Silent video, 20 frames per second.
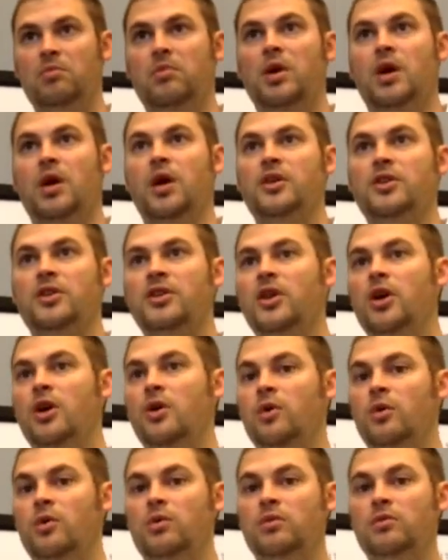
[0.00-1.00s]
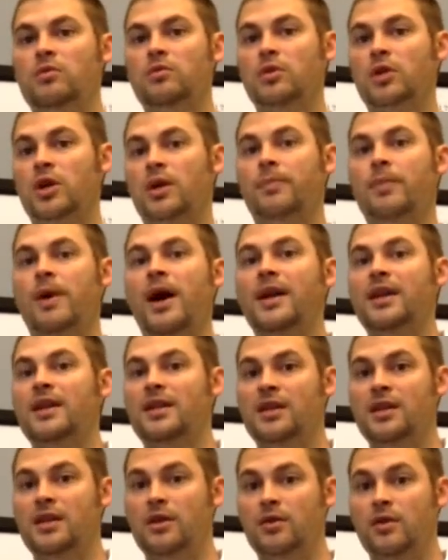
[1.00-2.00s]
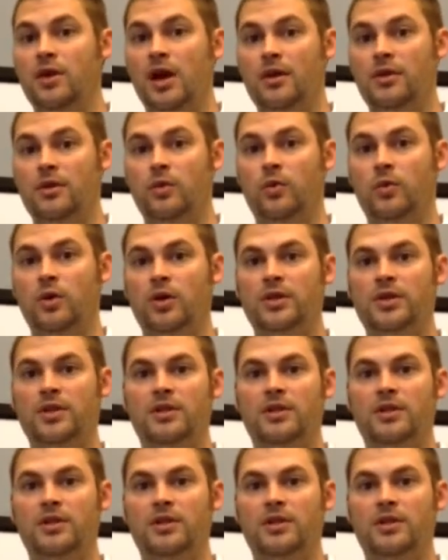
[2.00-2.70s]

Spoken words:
unknown commodity around the world,